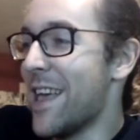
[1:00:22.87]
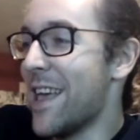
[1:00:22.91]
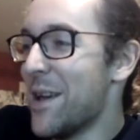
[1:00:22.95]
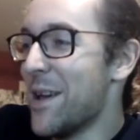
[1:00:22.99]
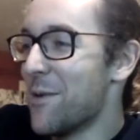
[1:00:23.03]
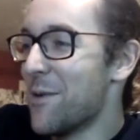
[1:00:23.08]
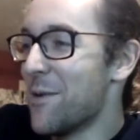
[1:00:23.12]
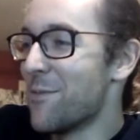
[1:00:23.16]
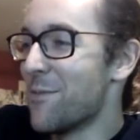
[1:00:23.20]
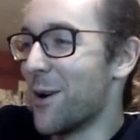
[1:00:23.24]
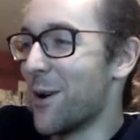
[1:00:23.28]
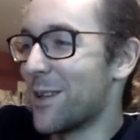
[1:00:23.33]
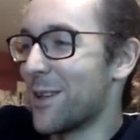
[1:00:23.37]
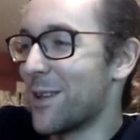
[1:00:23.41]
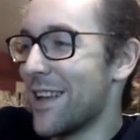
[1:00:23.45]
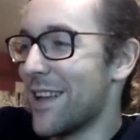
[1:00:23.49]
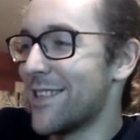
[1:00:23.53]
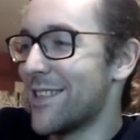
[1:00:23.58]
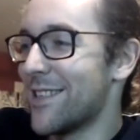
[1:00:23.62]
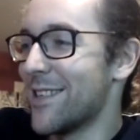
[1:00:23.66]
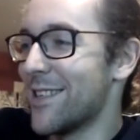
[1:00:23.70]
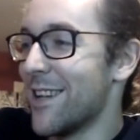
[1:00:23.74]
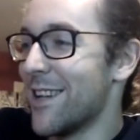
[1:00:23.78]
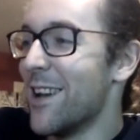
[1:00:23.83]
Broke Dad
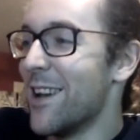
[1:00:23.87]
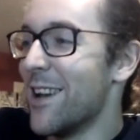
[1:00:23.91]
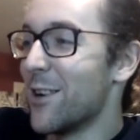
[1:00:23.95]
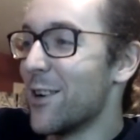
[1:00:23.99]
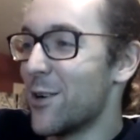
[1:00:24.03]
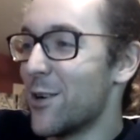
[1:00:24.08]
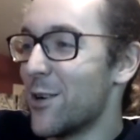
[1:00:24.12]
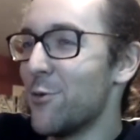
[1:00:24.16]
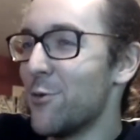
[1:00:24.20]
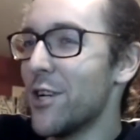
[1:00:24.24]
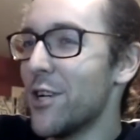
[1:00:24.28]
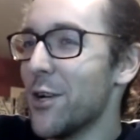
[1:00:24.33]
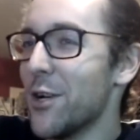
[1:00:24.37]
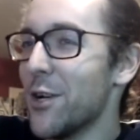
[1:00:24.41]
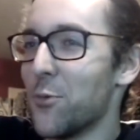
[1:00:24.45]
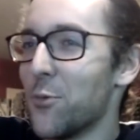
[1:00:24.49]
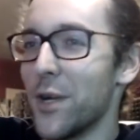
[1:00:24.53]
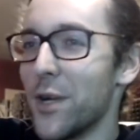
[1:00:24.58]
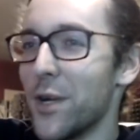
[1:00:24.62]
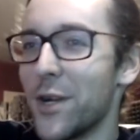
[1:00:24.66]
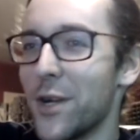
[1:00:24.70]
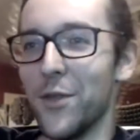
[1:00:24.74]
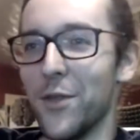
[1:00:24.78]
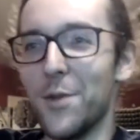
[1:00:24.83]
says, go John
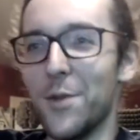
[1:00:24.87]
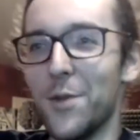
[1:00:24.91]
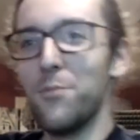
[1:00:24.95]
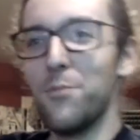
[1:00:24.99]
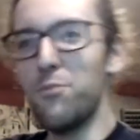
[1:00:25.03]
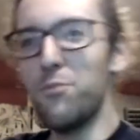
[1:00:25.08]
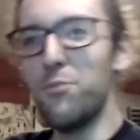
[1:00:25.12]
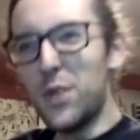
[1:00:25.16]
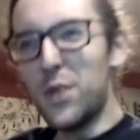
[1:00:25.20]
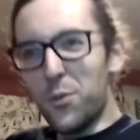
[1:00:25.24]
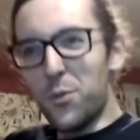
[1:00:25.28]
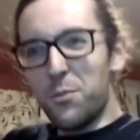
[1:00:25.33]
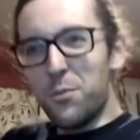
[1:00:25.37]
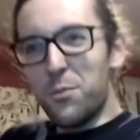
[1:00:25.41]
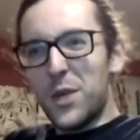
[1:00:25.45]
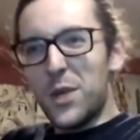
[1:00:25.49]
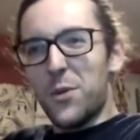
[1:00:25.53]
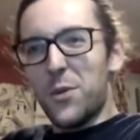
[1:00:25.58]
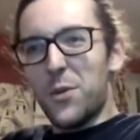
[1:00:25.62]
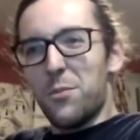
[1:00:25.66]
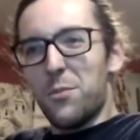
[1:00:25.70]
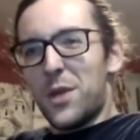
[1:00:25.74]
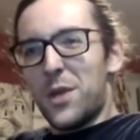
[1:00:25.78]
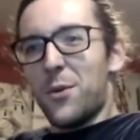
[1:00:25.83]
Wick on them. Pew, pew,
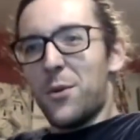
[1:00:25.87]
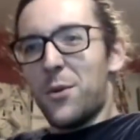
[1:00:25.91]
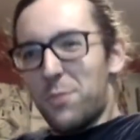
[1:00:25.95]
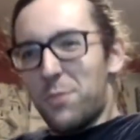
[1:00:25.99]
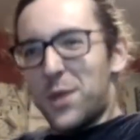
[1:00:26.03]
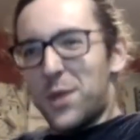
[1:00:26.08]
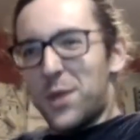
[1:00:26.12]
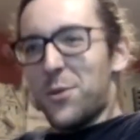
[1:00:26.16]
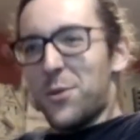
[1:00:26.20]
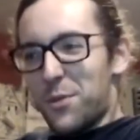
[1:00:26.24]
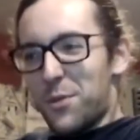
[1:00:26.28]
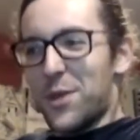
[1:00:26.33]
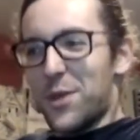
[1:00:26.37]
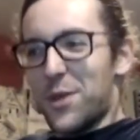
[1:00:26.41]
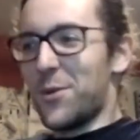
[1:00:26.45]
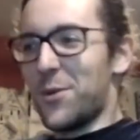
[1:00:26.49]
pew, pew, pew.